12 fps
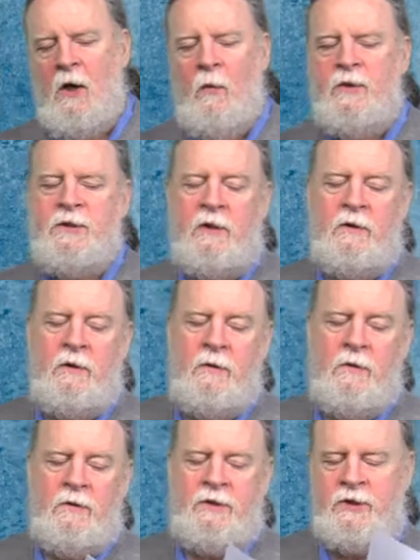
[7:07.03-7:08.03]
which
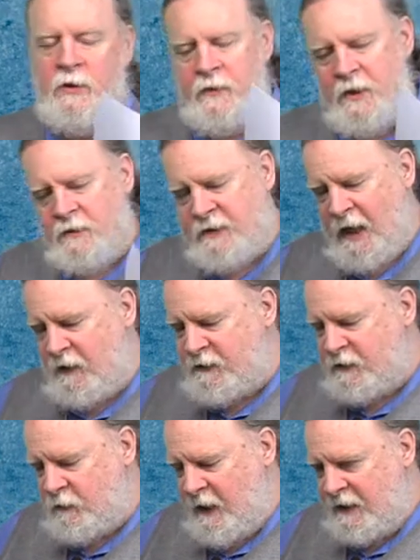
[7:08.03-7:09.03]
includes two years
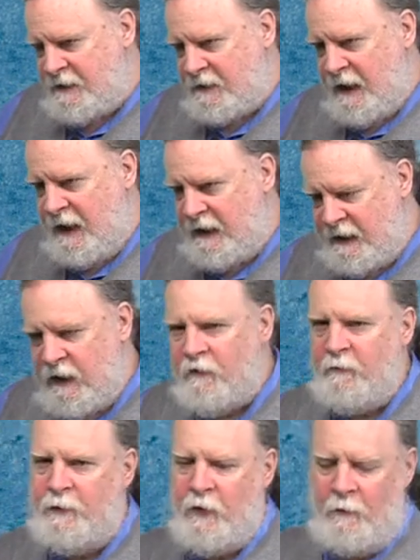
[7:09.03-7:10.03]
house arrest and a year
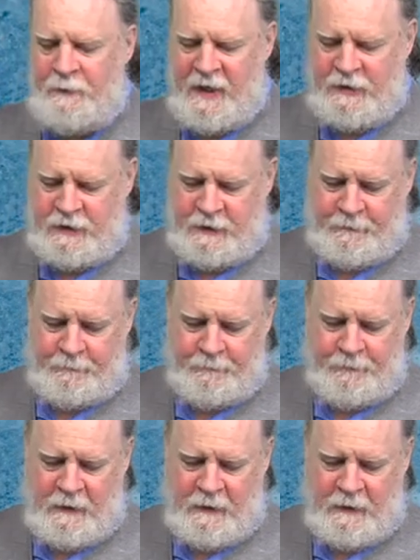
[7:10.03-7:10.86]
of probation,